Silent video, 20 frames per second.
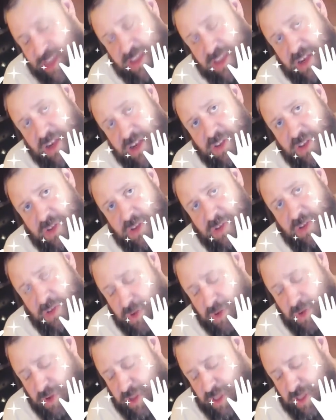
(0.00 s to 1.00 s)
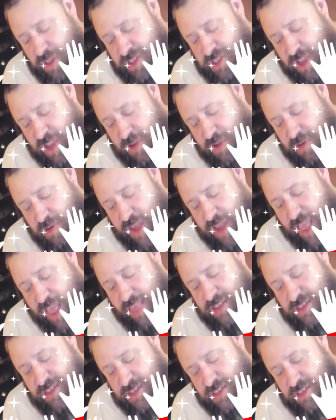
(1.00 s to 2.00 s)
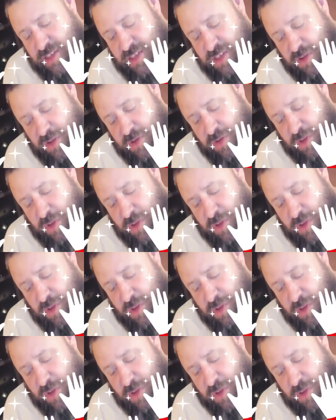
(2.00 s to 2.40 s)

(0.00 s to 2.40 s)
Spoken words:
do you know that our